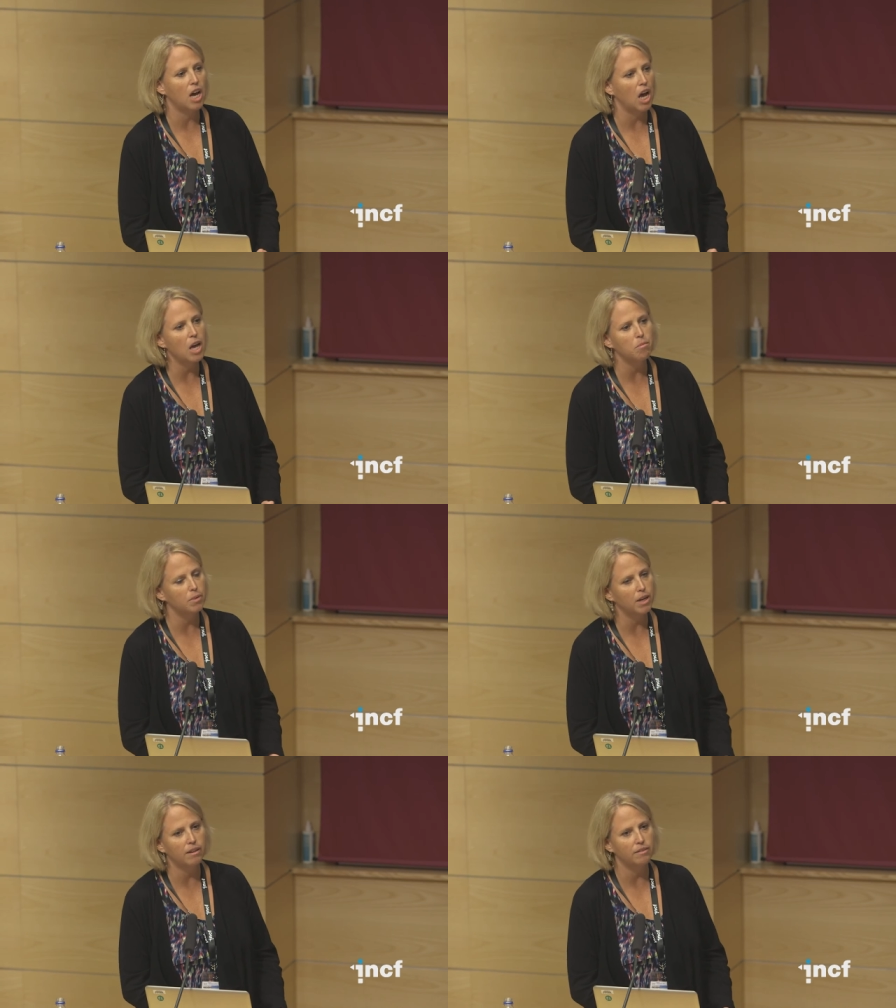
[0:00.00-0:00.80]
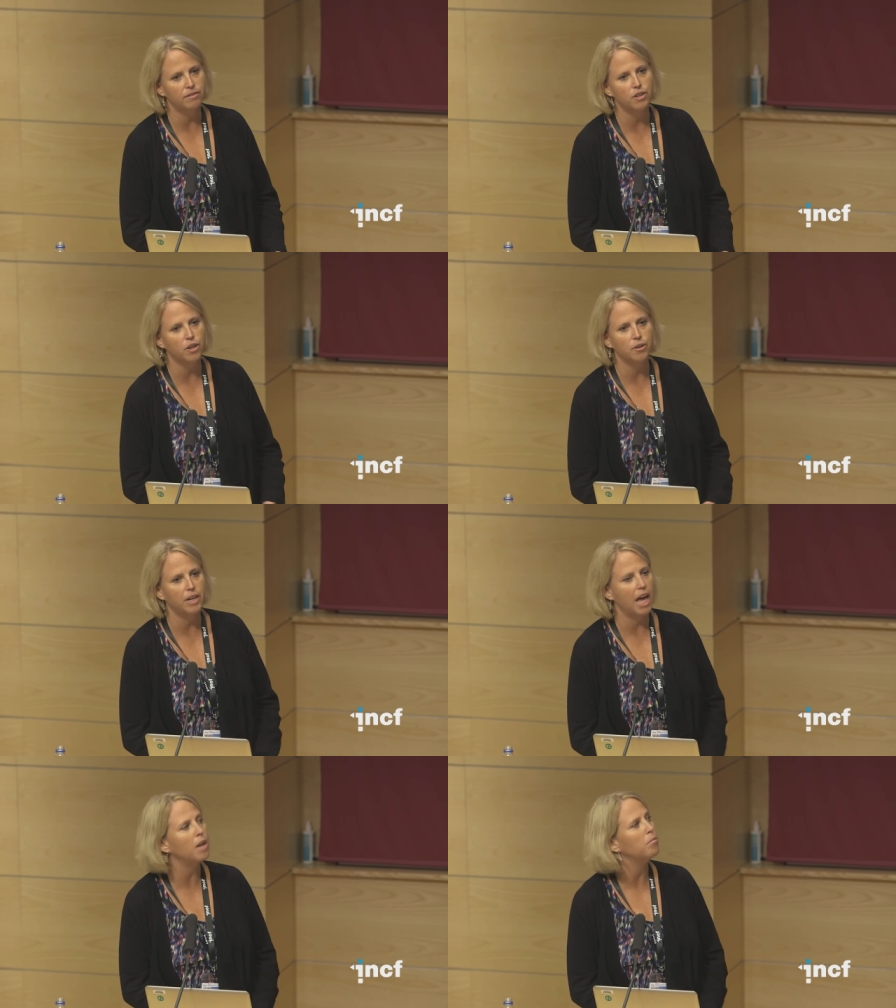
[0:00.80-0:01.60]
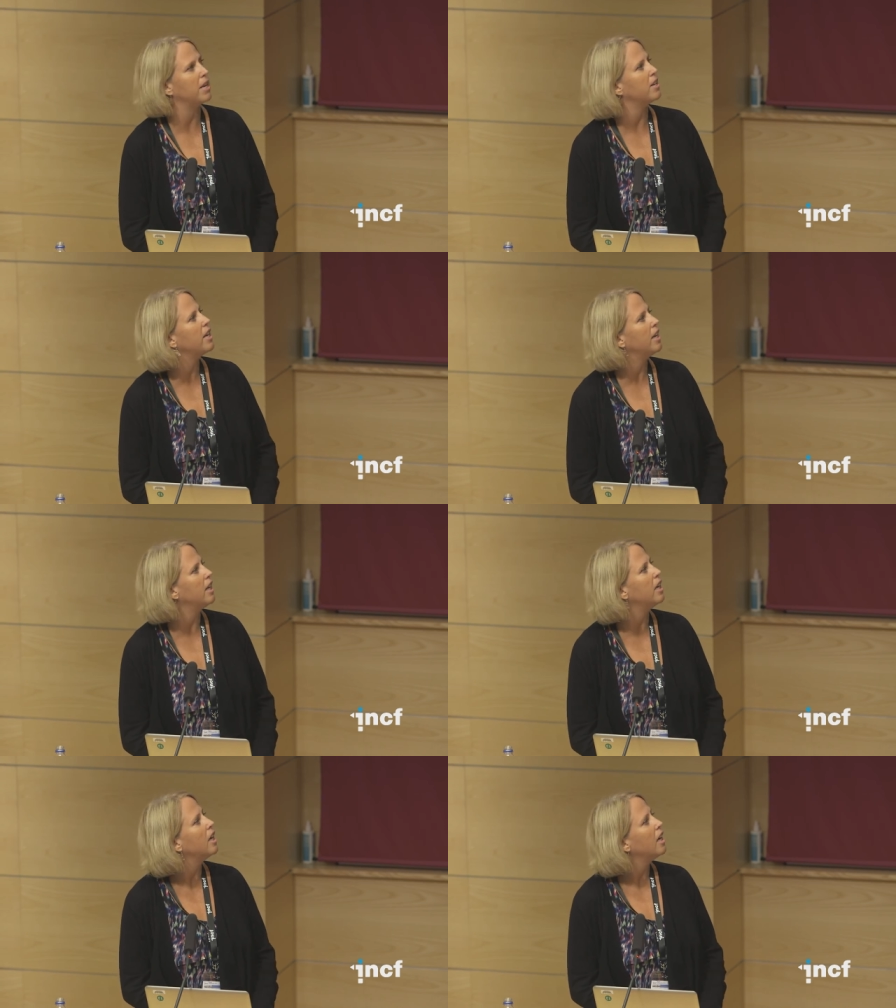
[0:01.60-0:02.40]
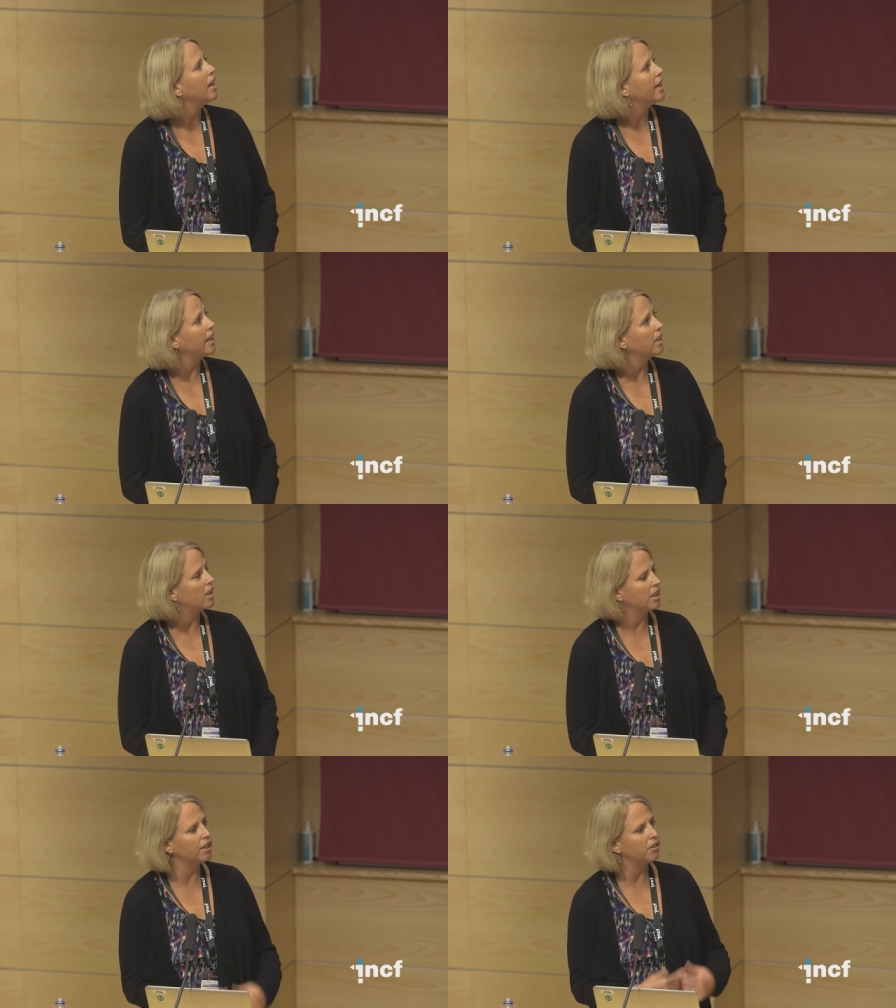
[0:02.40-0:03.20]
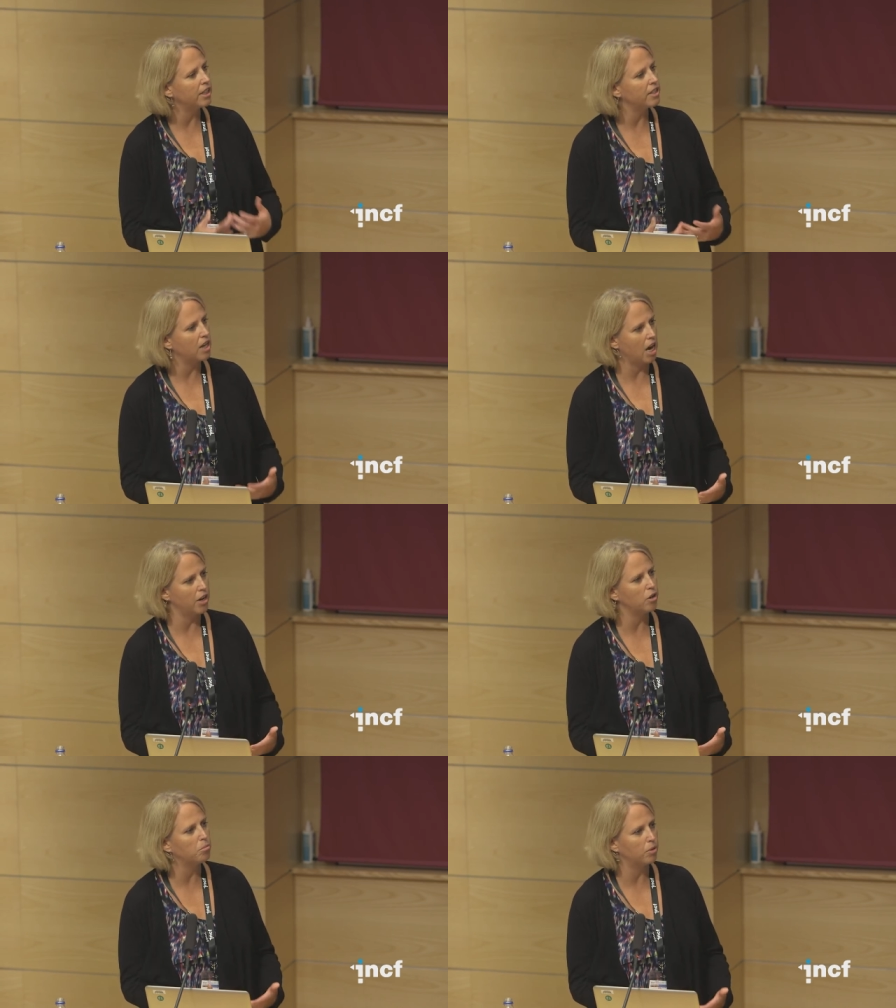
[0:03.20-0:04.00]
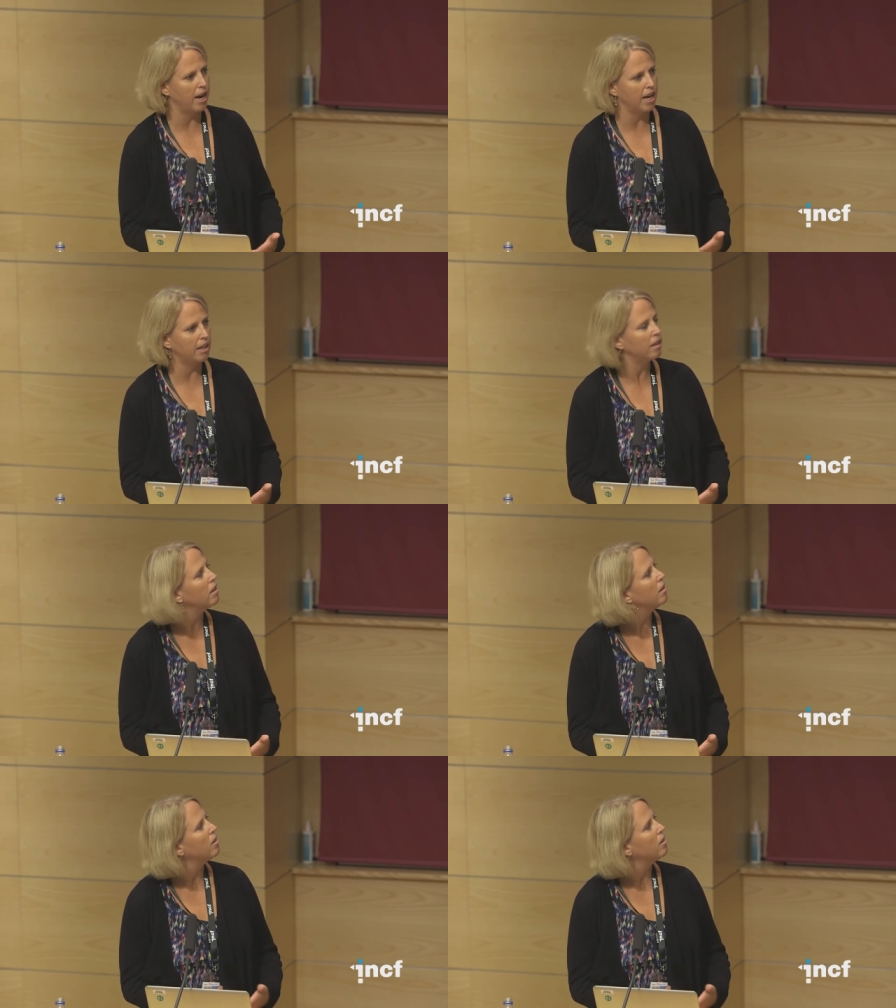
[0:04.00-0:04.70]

type of neuroanatomy. He can clear an entire brain.